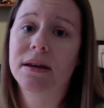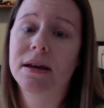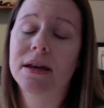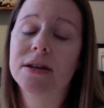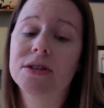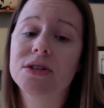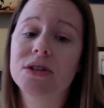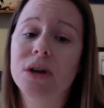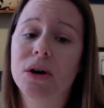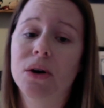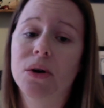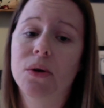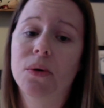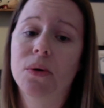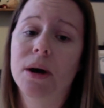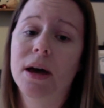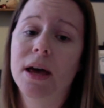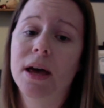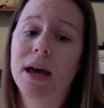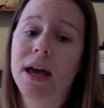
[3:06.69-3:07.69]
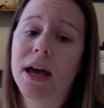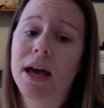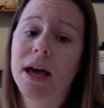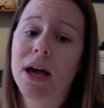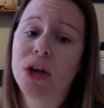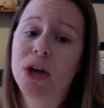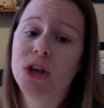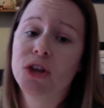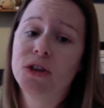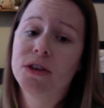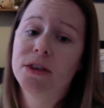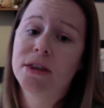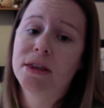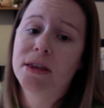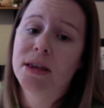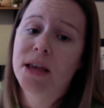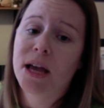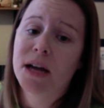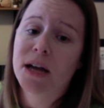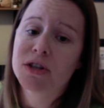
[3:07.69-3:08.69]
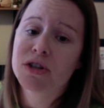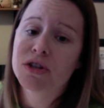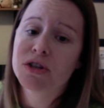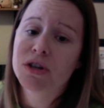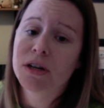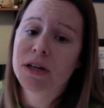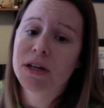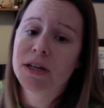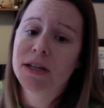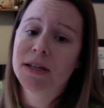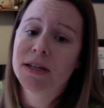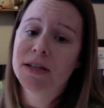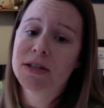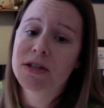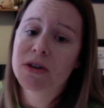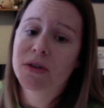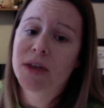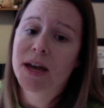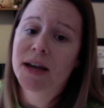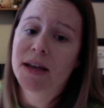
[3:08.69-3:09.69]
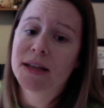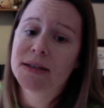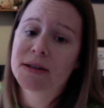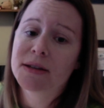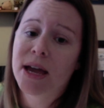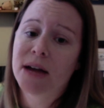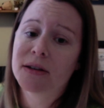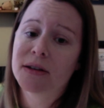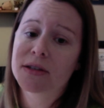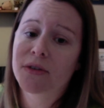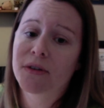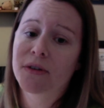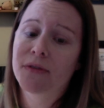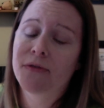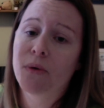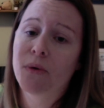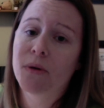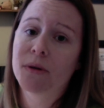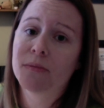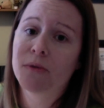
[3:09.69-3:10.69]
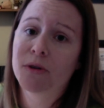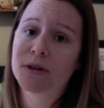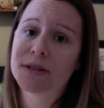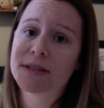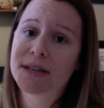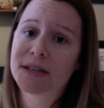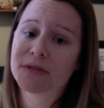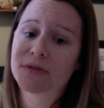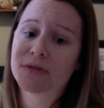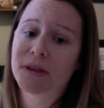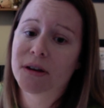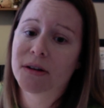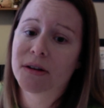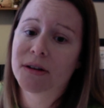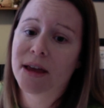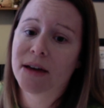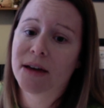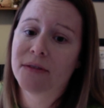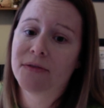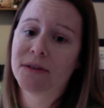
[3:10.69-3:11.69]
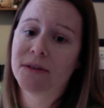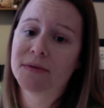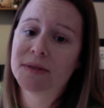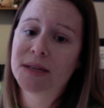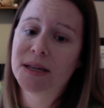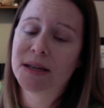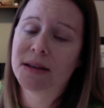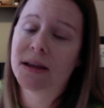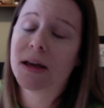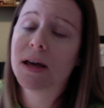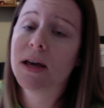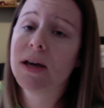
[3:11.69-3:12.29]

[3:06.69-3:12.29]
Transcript: So that accounts for 4 more states right there in that 15.